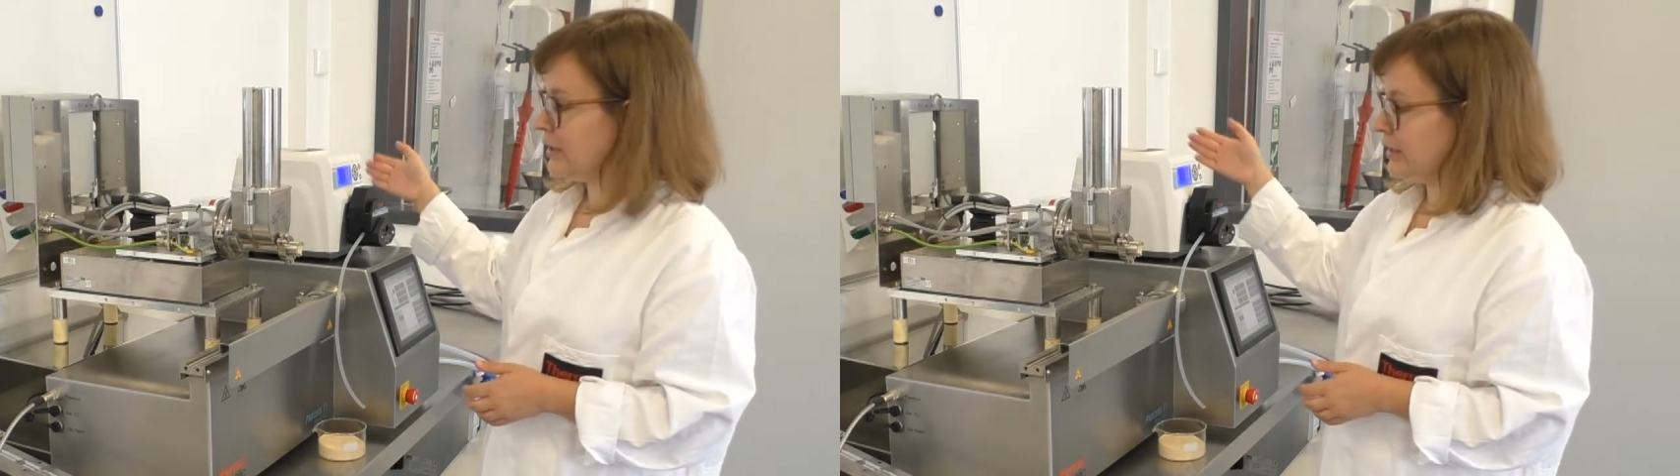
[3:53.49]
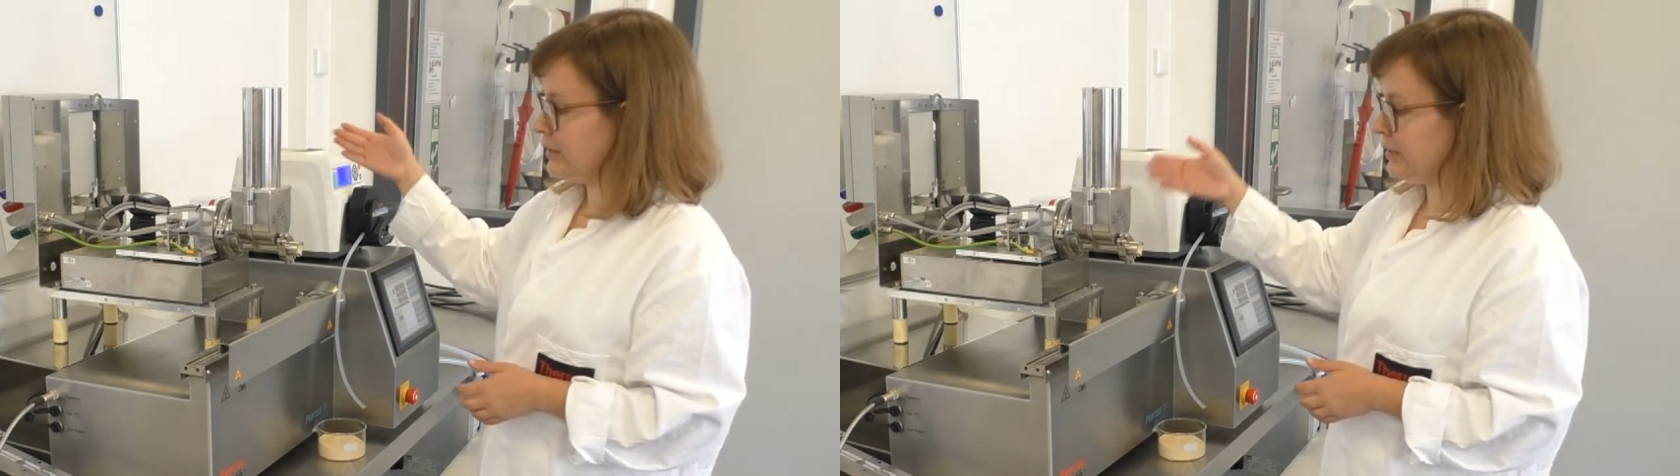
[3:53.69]

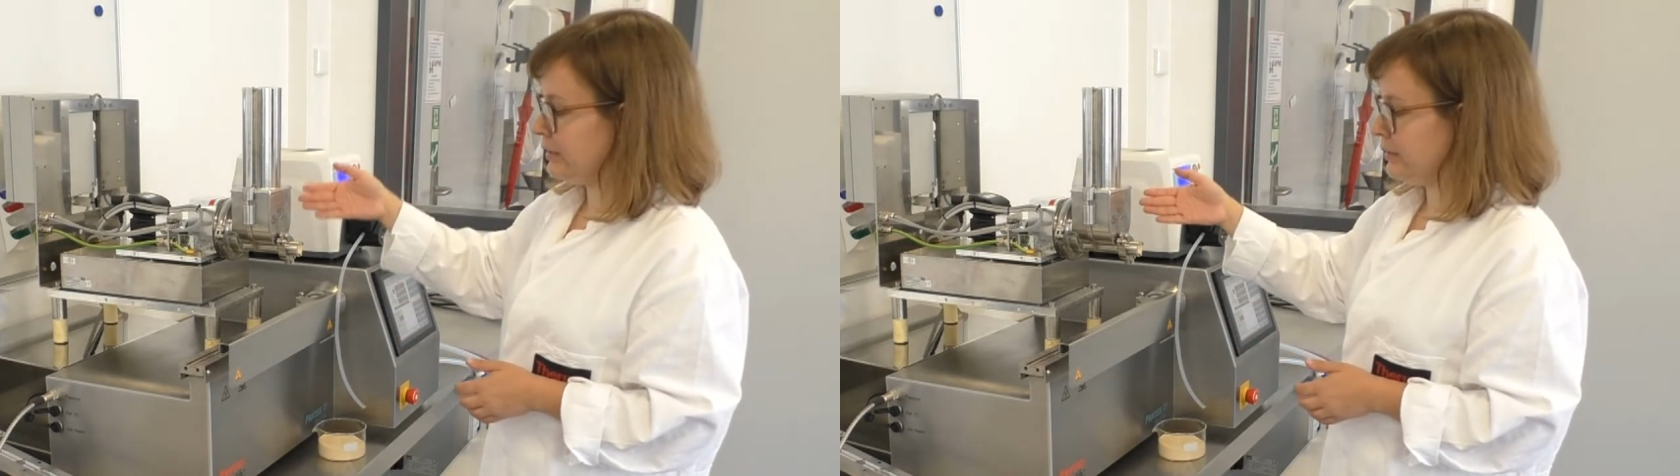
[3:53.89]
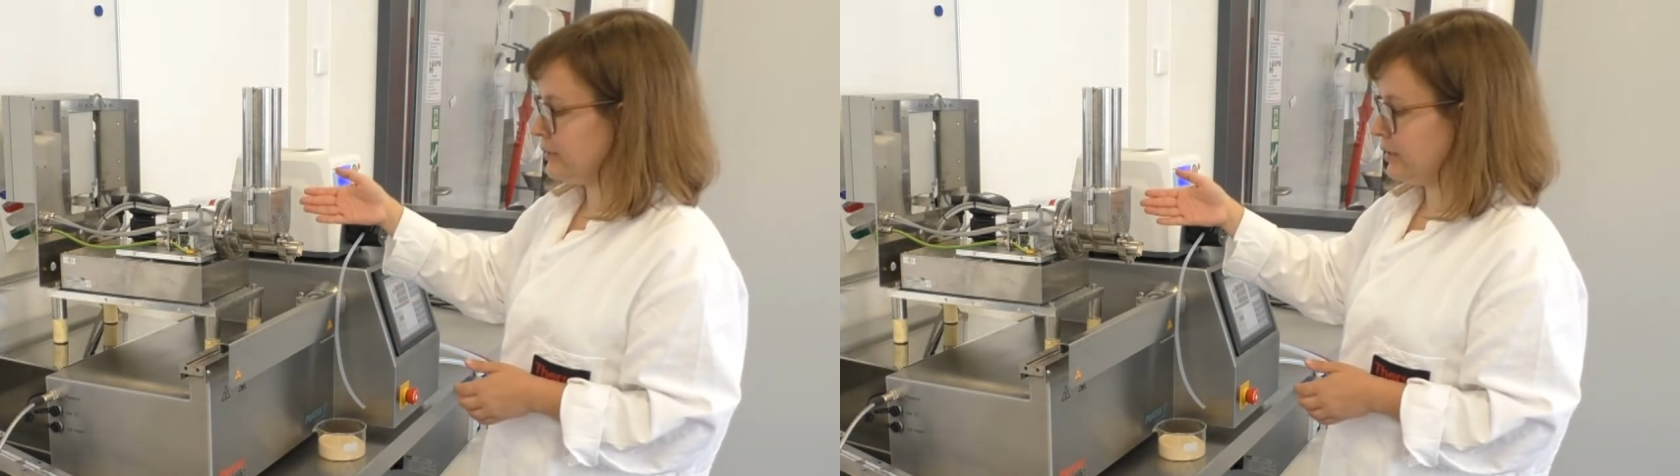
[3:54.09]
and
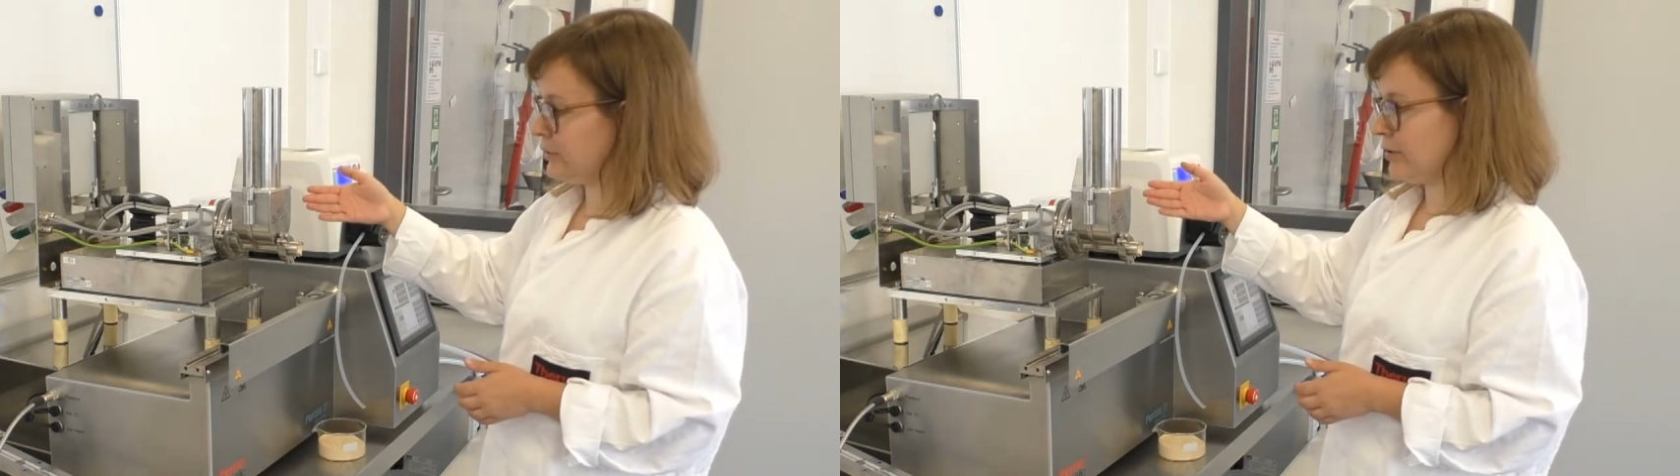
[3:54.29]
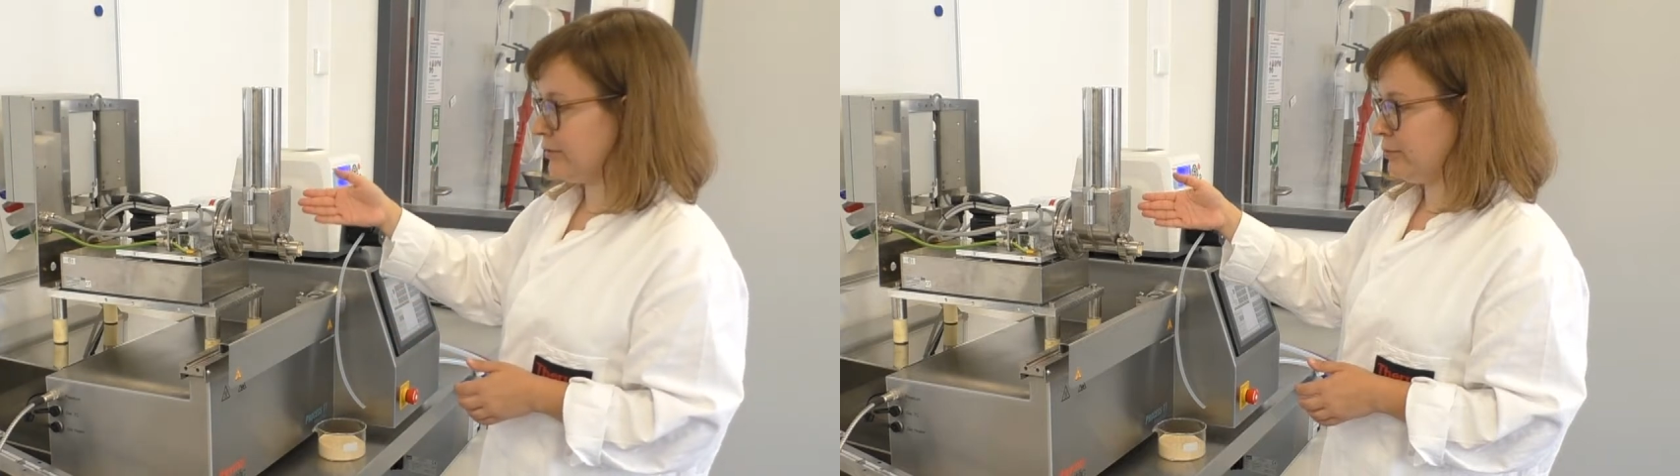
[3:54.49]
here a
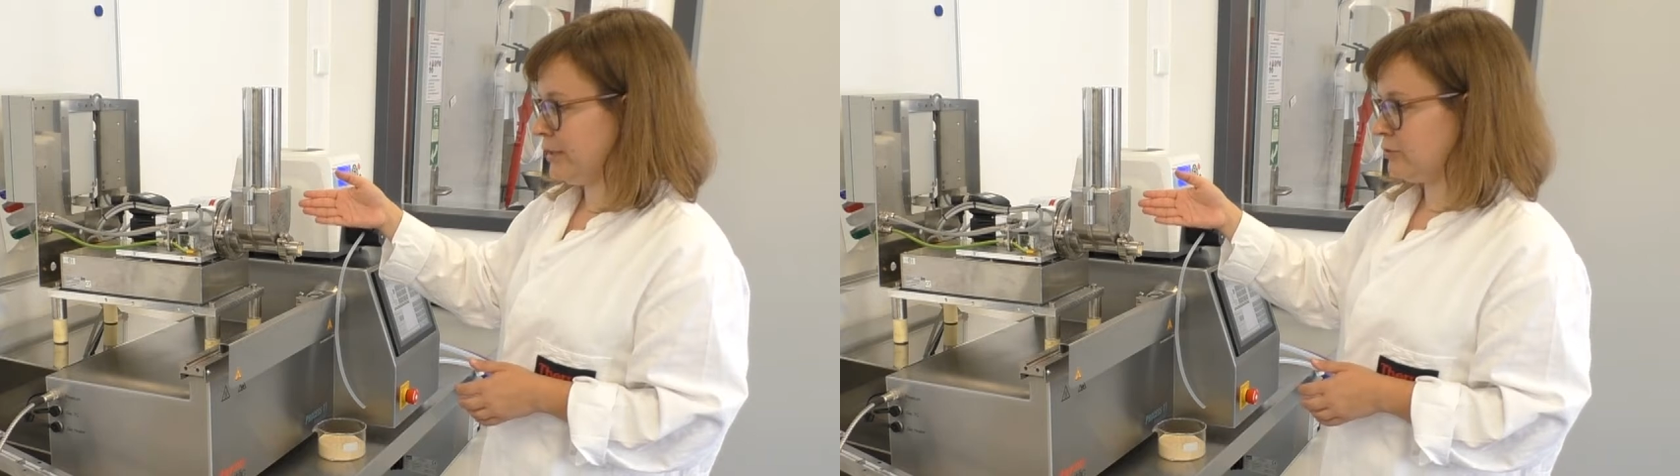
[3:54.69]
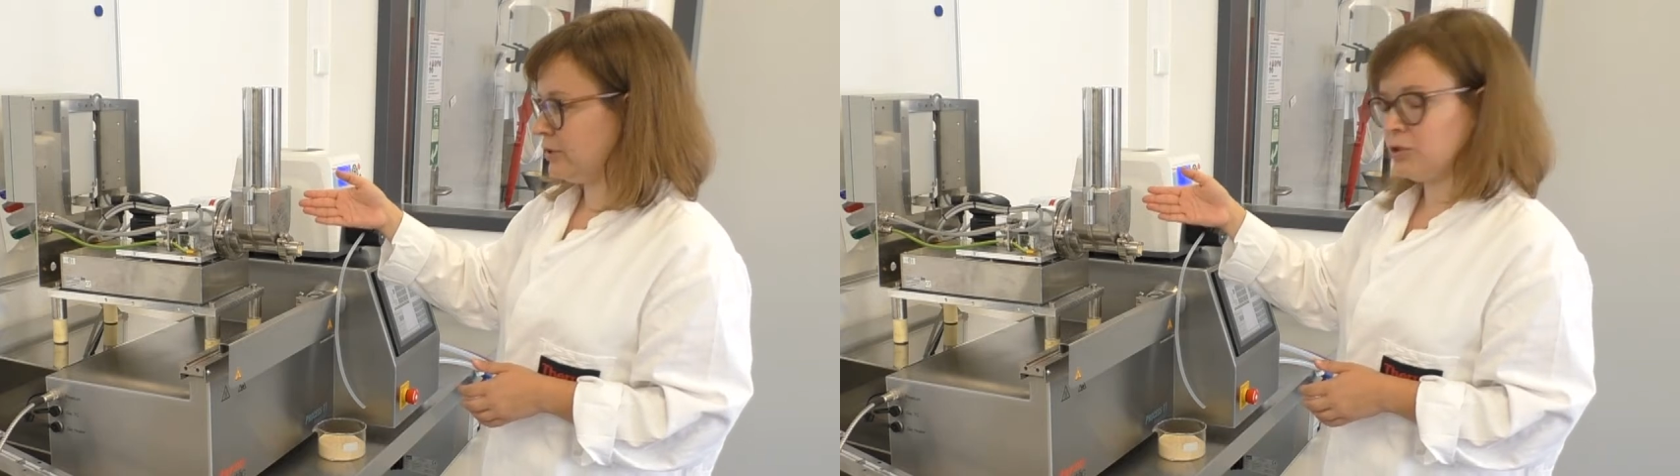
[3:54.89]

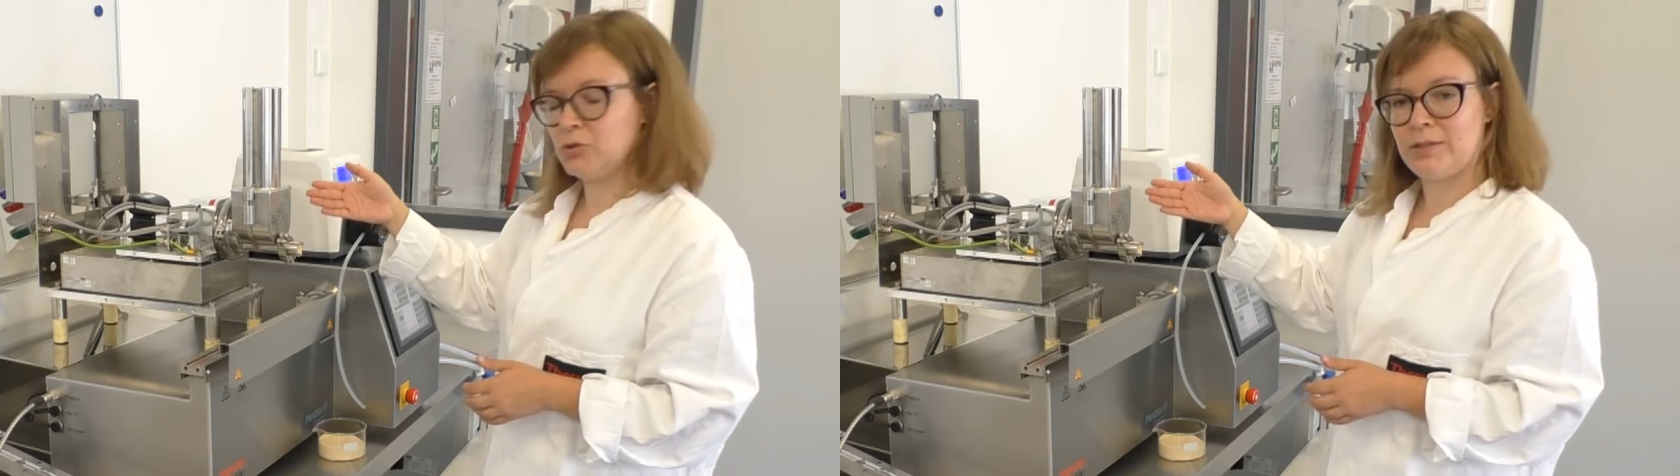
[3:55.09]
gravimetric